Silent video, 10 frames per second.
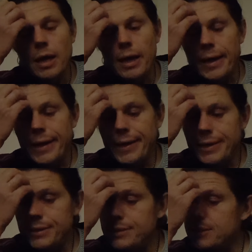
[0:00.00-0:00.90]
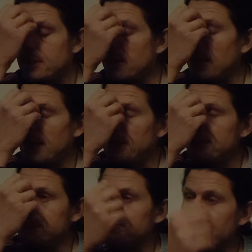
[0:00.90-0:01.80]
And
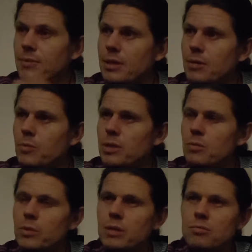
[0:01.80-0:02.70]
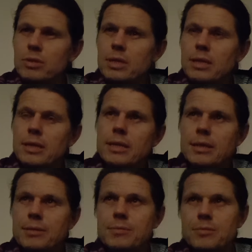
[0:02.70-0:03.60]
yeah, we are we're
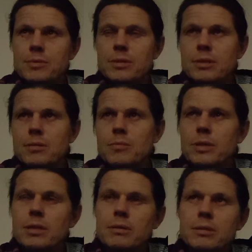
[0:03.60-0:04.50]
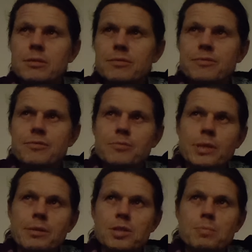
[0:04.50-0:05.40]
really you know, we're kind of
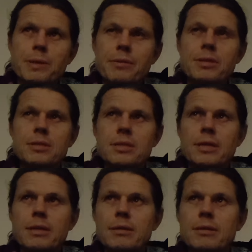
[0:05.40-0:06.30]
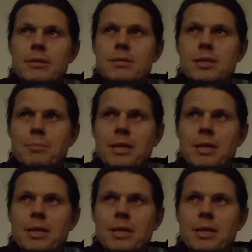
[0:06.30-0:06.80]
we're experiencing at some